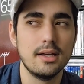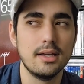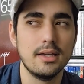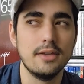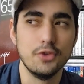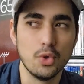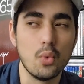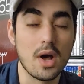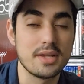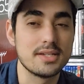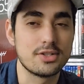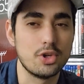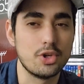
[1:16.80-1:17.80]
if you
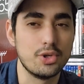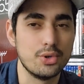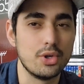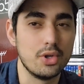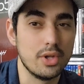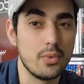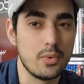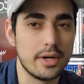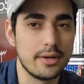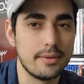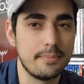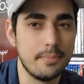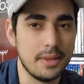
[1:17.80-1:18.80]
watch the show you know there
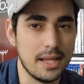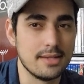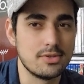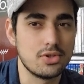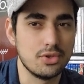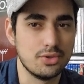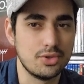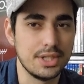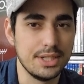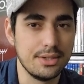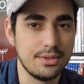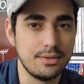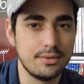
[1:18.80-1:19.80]
were plans to
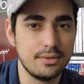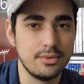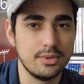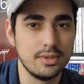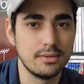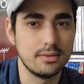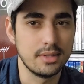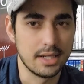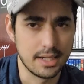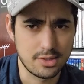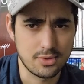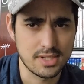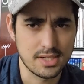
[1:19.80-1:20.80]
continue doing an
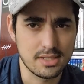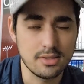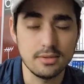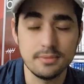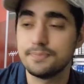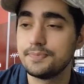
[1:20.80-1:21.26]
extra season